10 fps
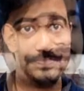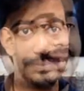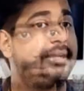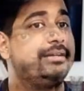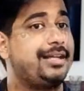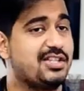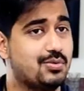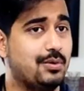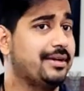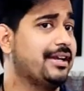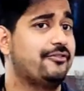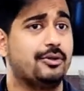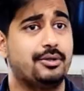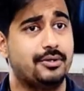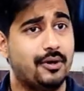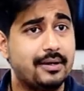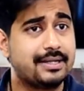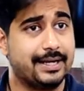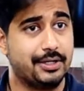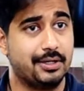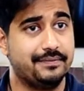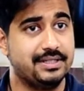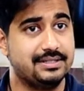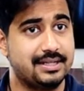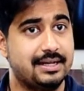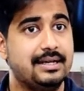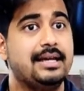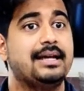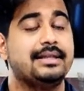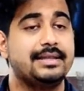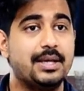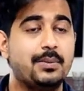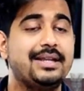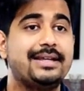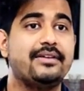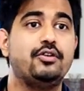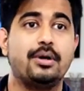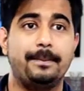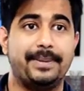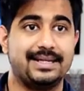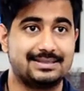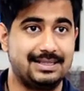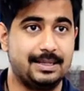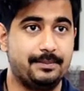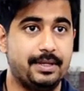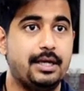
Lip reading: And touch wood, if you do not get your visa, they will give you a pink slip.